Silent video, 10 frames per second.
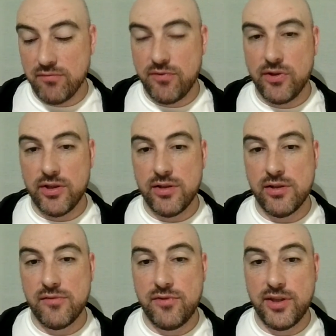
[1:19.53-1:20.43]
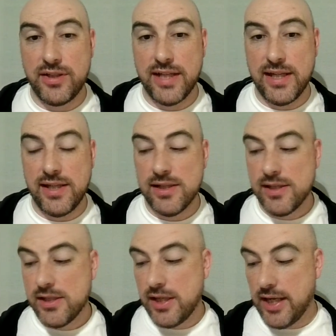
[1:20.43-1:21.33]
for the day
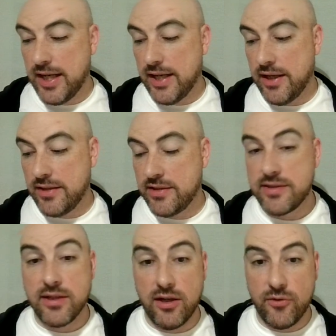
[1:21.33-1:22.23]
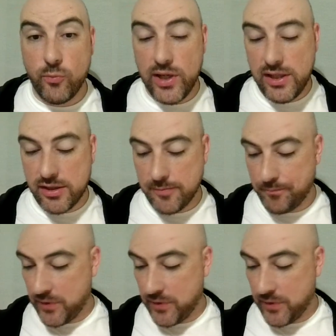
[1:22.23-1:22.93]
and to start the week.